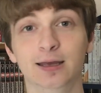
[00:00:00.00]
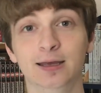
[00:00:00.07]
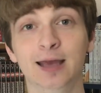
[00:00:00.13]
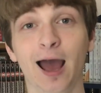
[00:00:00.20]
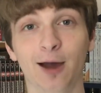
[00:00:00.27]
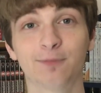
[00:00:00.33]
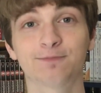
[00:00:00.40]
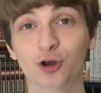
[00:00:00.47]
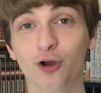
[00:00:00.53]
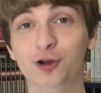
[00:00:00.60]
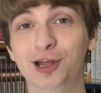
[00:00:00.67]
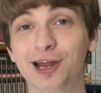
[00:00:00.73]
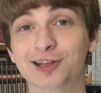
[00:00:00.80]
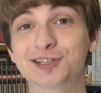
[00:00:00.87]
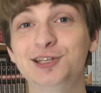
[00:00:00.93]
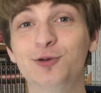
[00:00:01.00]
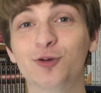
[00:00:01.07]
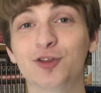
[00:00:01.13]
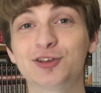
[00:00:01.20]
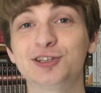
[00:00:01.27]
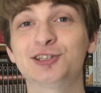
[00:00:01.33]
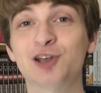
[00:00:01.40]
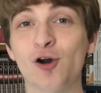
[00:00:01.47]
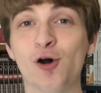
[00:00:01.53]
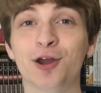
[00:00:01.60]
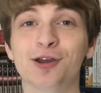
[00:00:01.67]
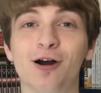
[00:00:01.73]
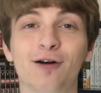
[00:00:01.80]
Yeah, you can already kind of see where this is going.